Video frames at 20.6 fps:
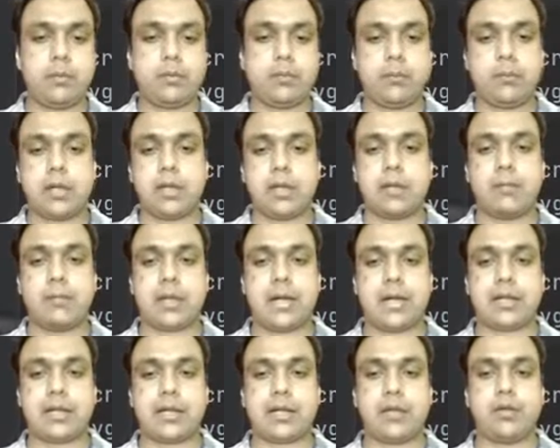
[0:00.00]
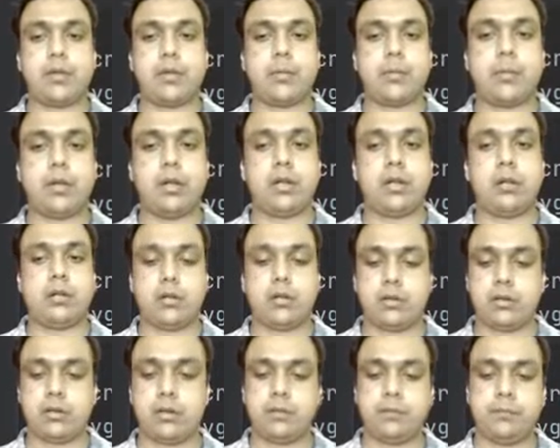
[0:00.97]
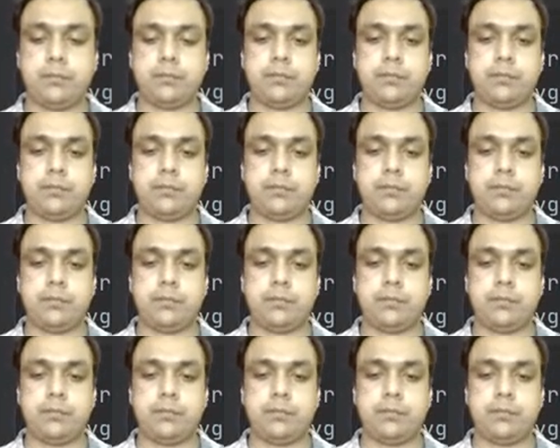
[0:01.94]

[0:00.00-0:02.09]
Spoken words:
become active. It will